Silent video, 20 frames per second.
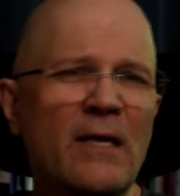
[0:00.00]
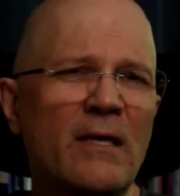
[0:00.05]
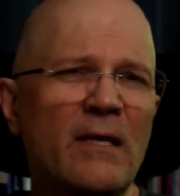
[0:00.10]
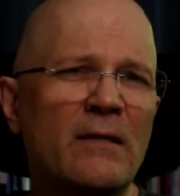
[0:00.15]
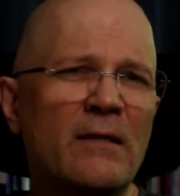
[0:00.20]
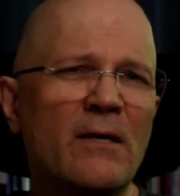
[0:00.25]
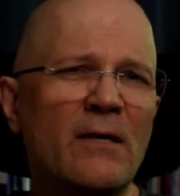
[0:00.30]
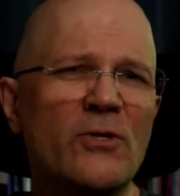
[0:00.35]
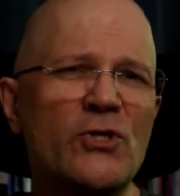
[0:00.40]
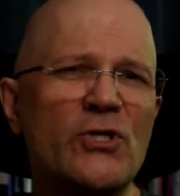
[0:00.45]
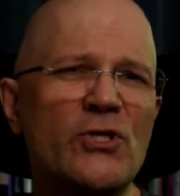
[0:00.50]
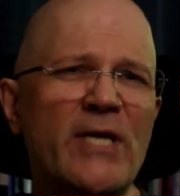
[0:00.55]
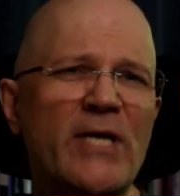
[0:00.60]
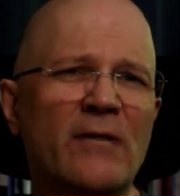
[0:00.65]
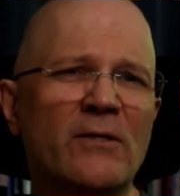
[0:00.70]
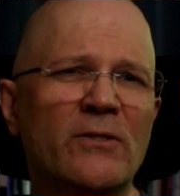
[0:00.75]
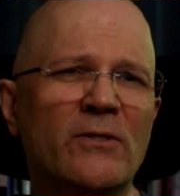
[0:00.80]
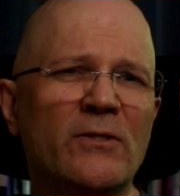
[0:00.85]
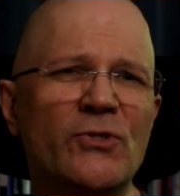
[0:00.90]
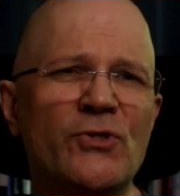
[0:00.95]
The other
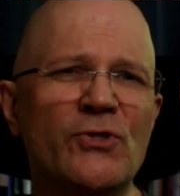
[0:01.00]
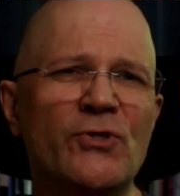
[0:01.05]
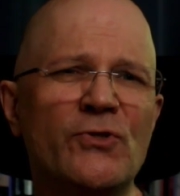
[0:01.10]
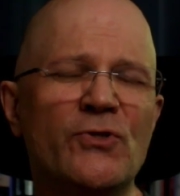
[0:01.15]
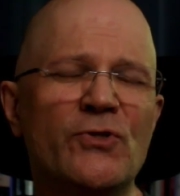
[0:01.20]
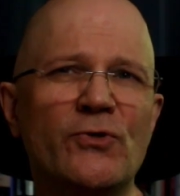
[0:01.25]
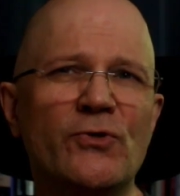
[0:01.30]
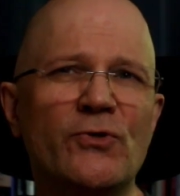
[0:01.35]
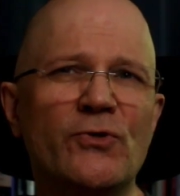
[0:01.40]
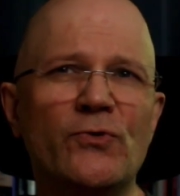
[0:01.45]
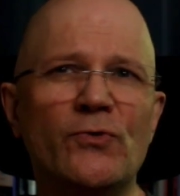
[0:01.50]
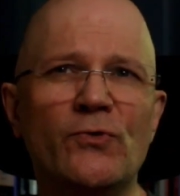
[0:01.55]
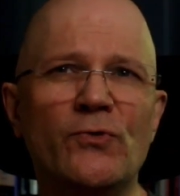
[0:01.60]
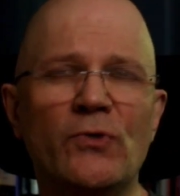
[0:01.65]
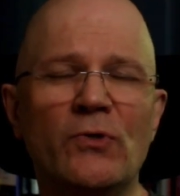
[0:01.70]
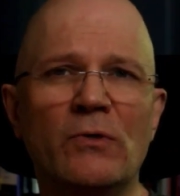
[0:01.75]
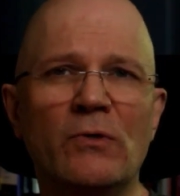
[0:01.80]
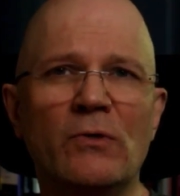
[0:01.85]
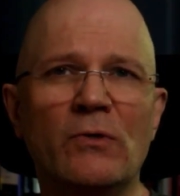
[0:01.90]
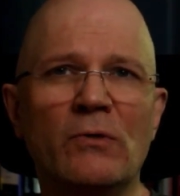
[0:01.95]
challenge to
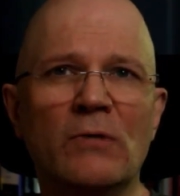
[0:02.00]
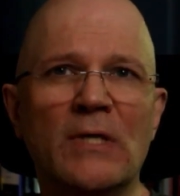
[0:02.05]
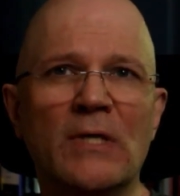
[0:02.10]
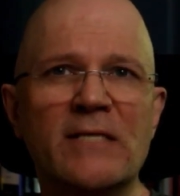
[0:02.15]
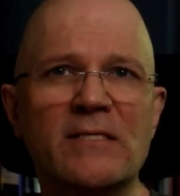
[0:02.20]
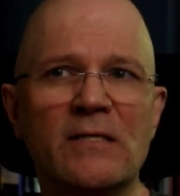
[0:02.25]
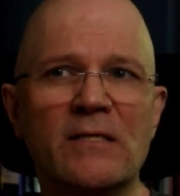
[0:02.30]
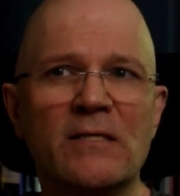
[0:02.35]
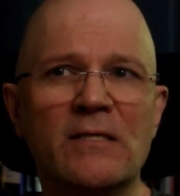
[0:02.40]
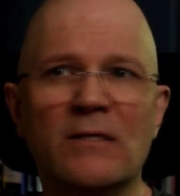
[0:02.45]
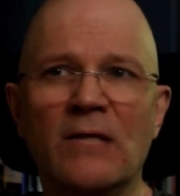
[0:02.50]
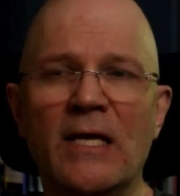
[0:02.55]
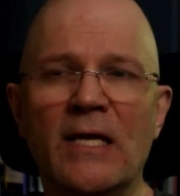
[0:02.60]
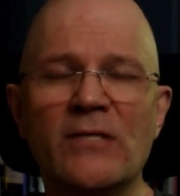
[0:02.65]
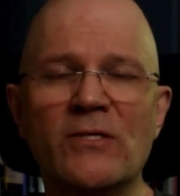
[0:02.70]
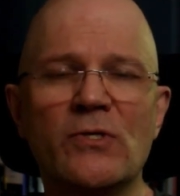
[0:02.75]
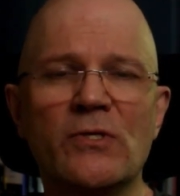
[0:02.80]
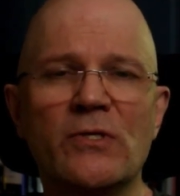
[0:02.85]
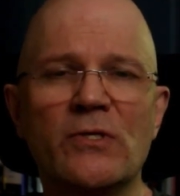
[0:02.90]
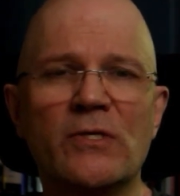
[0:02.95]
utilizing the
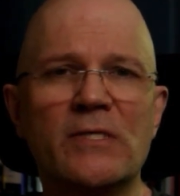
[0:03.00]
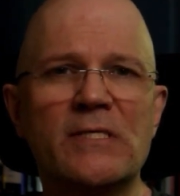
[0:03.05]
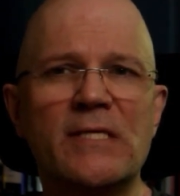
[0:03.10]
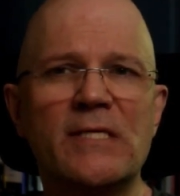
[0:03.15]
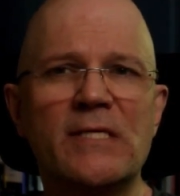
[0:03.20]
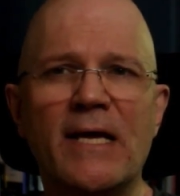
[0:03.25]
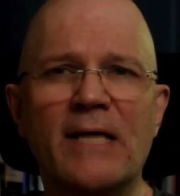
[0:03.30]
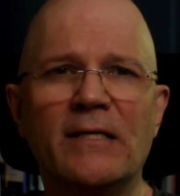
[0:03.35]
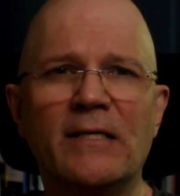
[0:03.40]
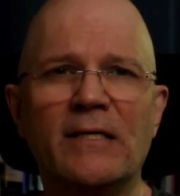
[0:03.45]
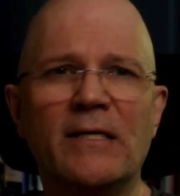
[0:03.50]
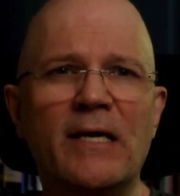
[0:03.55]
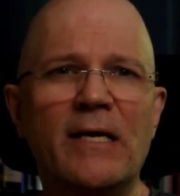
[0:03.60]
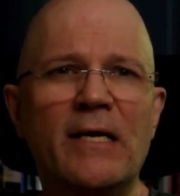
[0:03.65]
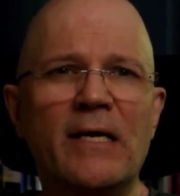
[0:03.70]
lens hood is that